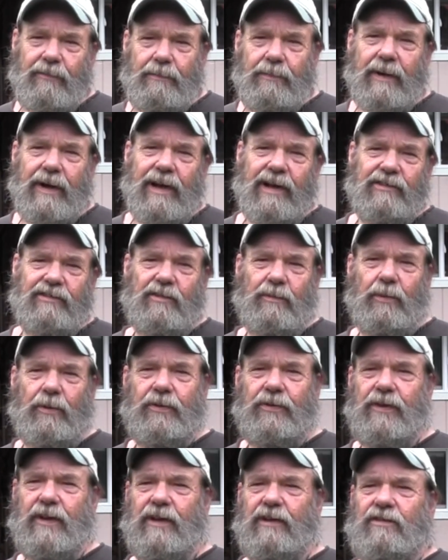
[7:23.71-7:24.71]
of
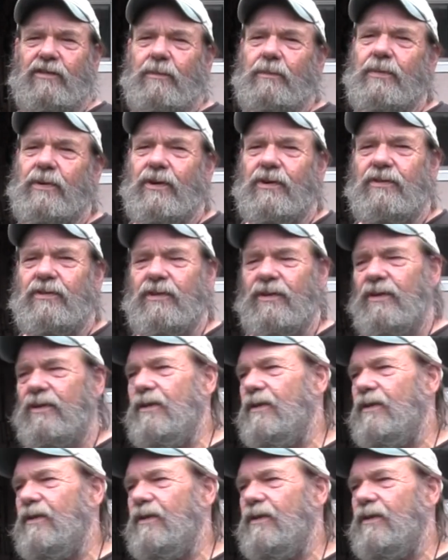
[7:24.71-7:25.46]
possible things a person